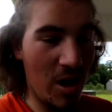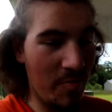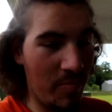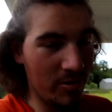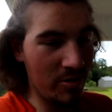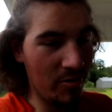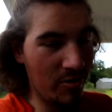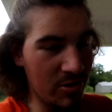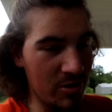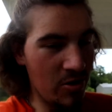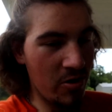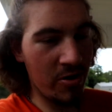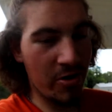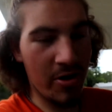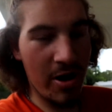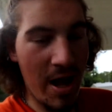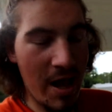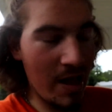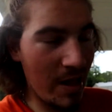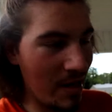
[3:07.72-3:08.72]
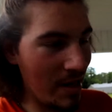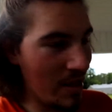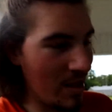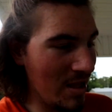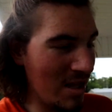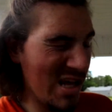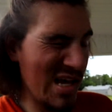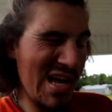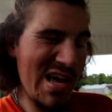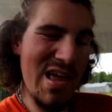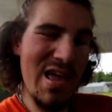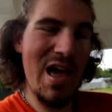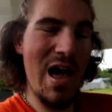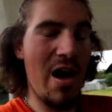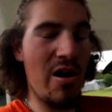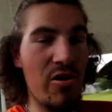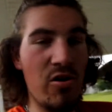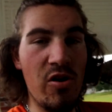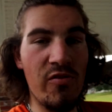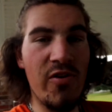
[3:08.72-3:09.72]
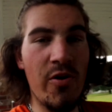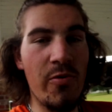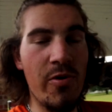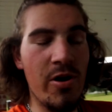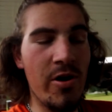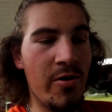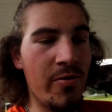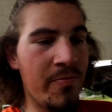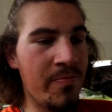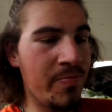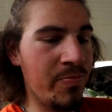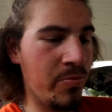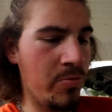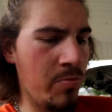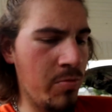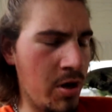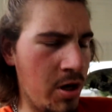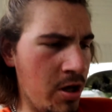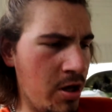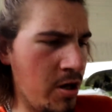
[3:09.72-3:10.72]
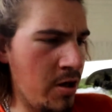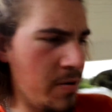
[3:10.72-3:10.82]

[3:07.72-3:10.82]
to put those on or not. I don't know if I will, but